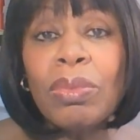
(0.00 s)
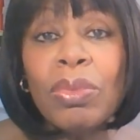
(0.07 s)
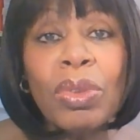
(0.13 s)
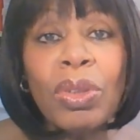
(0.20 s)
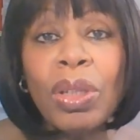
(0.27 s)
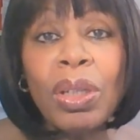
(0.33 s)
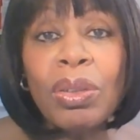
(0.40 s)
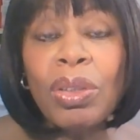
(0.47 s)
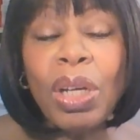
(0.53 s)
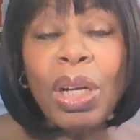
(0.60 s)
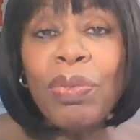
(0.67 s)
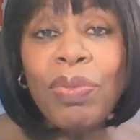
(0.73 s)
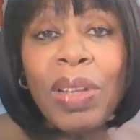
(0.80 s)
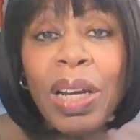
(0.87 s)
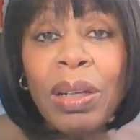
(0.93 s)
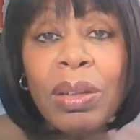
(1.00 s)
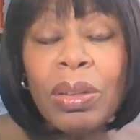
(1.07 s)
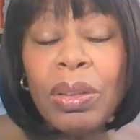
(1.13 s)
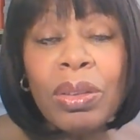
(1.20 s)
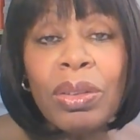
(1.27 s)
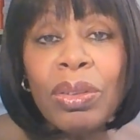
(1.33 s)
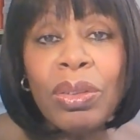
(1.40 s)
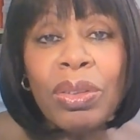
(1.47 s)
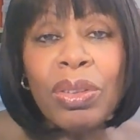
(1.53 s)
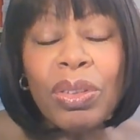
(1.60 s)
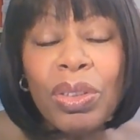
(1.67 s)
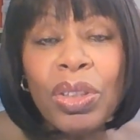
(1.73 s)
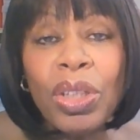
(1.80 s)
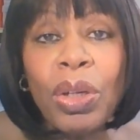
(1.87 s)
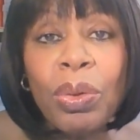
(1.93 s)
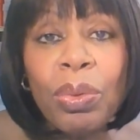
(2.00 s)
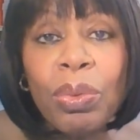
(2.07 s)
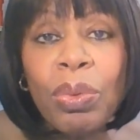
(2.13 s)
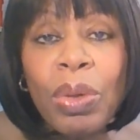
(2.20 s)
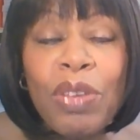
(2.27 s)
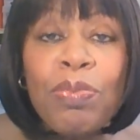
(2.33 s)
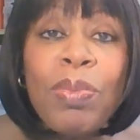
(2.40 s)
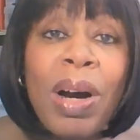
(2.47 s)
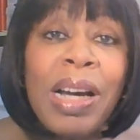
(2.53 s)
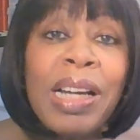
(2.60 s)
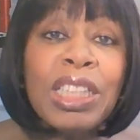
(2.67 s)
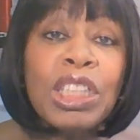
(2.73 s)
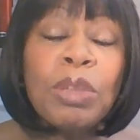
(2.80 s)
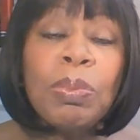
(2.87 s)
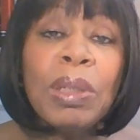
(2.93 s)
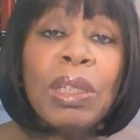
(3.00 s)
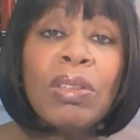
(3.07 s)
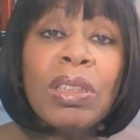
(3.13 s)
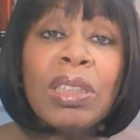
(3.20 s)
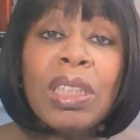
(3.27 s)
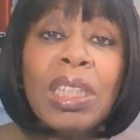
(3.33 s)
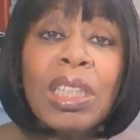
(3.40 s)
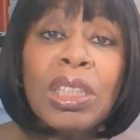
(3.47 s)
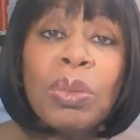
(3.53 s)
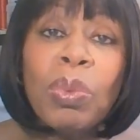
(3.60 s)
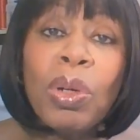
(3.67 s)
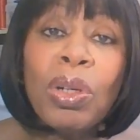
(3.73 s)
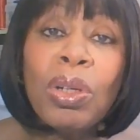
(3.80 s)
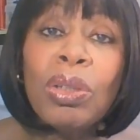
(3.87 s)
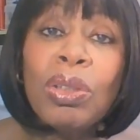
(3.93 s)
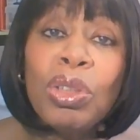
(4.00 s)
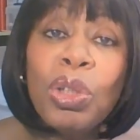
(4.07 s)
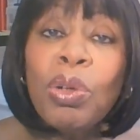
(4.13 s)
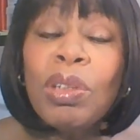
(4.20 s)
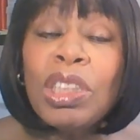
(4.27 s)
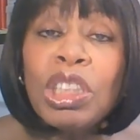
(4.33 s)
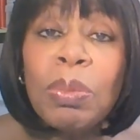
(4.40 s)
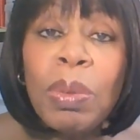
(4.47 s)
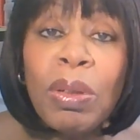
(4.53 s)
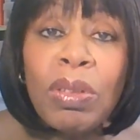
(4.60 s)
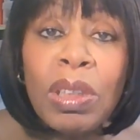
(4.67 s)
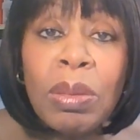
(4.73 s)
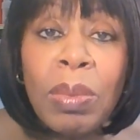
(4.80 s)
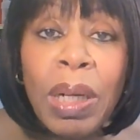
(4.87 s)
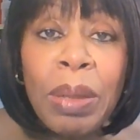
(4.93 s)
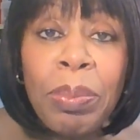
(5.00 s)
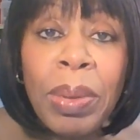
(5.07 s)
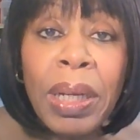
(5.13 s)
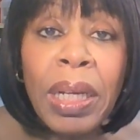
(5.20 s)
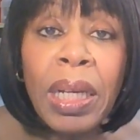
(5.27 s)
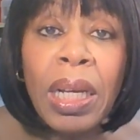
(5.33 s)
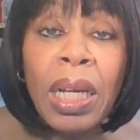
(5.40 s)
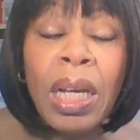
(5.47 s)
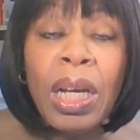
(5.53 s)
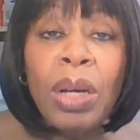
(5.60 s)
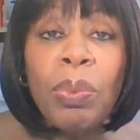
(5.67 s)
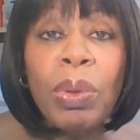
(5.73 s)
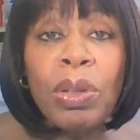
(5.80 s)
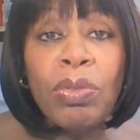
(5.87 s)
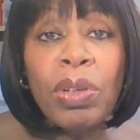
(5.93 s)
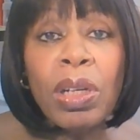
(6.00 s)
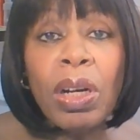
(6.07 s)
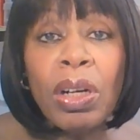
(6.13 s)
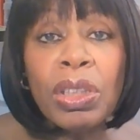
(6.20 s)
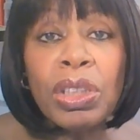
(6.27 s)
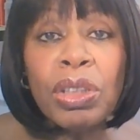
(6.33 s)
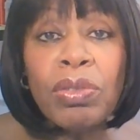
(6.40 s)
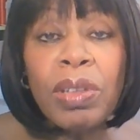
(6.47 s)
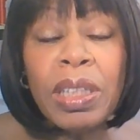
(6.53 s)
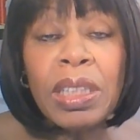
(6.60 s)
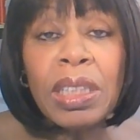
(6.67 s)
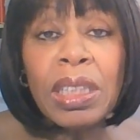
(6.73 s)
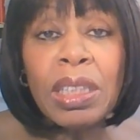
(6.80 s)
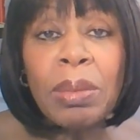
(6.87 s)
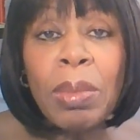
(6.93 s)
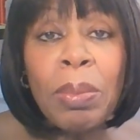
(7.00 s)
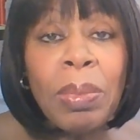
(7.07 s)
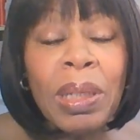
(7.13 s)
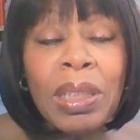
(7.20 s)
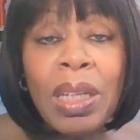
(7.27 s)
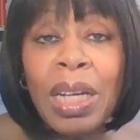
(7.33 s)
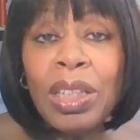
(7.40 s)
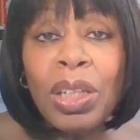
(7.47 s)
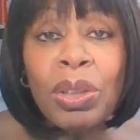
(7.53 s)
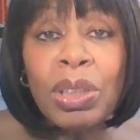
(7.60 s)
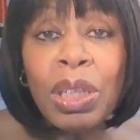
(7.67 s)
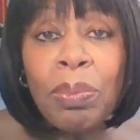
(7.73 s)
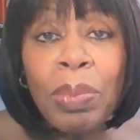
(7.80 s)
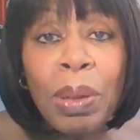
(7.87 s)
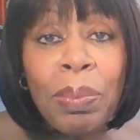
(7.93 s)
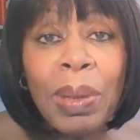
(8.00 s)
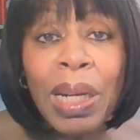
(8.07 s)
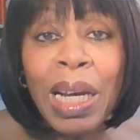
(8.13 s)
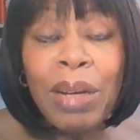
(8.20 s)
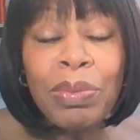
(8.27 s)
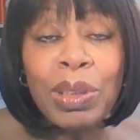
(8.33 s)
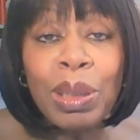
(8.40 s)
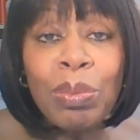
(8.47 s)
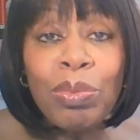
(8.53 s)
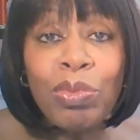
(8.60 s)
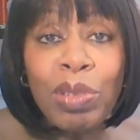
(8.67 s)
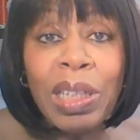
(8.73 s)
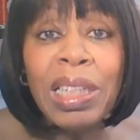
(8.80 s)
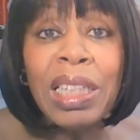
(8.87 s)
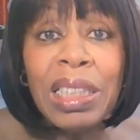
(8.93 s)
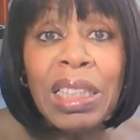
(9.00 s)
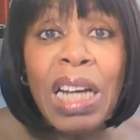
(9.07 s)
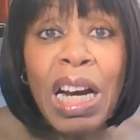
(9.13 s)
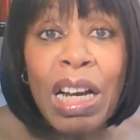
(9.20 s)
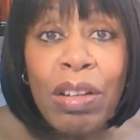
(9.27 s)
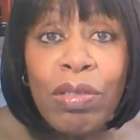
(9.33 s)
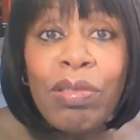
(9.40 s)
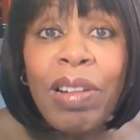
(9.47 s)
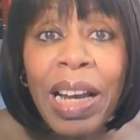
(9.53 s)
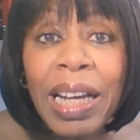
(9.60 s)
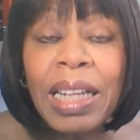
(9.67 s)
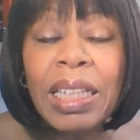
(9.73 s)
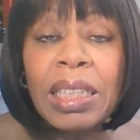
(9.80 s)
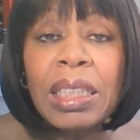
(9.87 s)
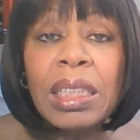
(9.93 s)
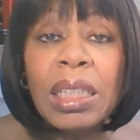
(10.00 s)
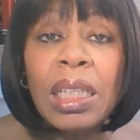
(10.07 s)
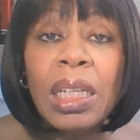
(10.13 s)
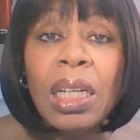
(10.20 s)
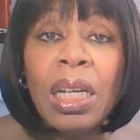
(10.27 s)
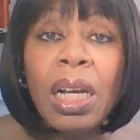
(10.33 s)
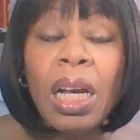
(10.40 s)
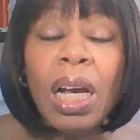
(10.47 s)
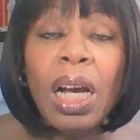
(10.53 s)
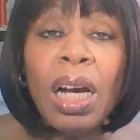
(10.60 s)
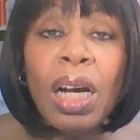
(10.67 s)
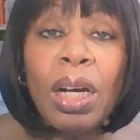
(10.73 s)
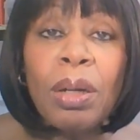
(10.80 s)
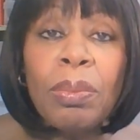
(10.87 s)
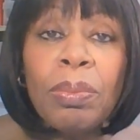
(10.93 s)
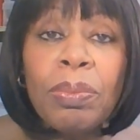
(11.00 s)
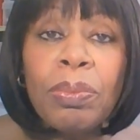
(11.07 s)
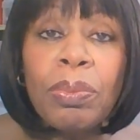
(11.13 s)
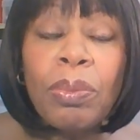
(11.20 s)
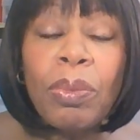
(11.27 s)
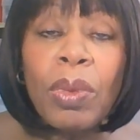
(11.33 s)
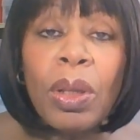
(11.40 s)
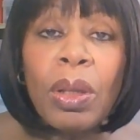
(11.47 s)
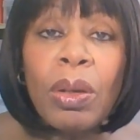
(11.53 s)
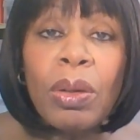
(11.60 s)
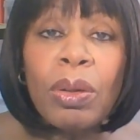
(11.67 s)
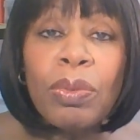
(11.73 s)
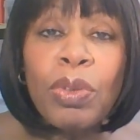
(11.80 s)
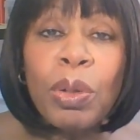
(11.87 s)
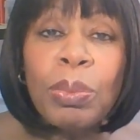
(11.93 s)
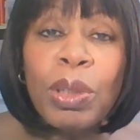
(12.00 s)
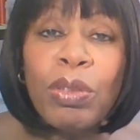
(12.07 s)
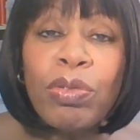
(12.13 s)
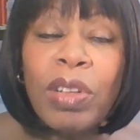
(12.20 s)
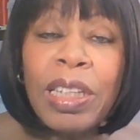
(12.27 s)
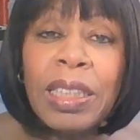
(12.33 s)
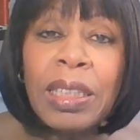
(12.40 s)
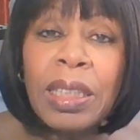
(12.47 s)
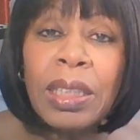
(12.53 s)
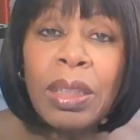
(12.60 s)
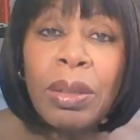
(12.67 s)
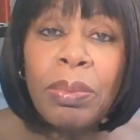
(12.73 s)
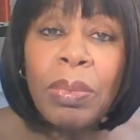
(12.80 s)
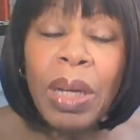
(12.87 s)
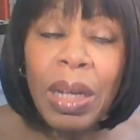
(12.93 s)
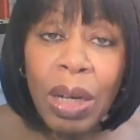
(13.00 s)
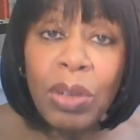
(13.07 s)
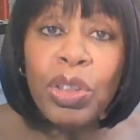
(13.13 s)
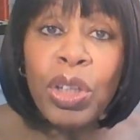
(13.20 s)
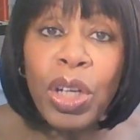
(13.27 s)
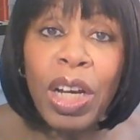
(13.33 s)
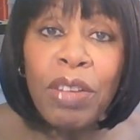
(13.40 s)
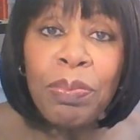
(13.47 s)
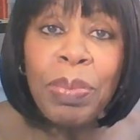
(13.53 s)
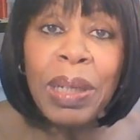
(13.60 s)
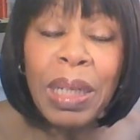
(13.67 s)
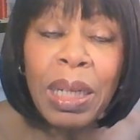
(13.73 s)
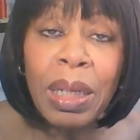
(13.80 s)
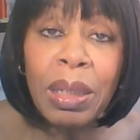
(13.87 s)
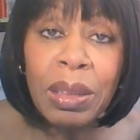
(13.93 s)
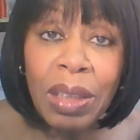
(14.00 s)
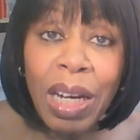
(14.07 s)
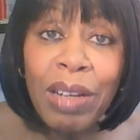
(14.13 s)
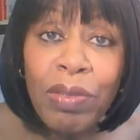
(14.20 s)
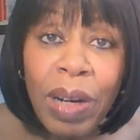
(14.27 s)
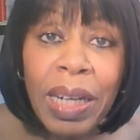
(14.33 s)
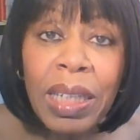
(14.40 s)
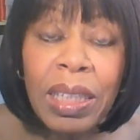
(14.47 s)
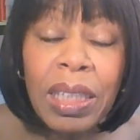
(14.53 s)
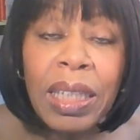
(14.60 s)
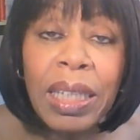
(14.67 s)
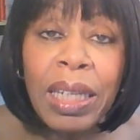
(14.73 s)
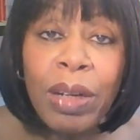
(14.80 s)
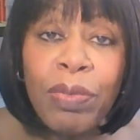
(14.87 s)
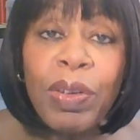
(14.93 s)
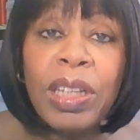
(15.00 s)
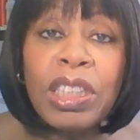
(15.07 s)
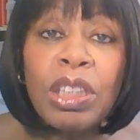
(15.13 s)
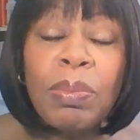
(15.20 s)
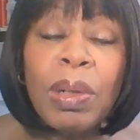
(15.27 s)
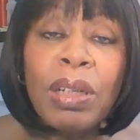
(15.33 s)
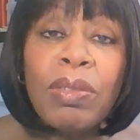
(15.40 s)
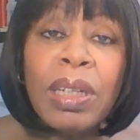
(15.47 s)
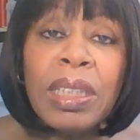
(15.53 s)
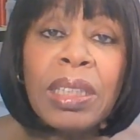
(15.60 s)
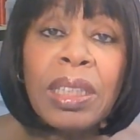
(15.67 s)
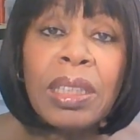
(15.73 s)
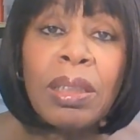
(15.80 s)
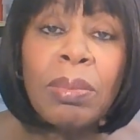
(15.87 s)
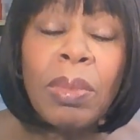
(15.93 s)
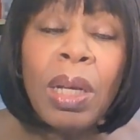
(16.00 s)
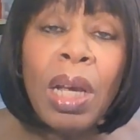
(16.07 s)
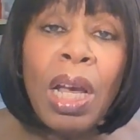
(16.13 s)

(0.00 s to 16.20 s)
you know, and if that, you know, if my experience is what your experience might be with regard to racism. I mean, I know some people have some really direct um, forms of racism, you know, have been directly affected by racism.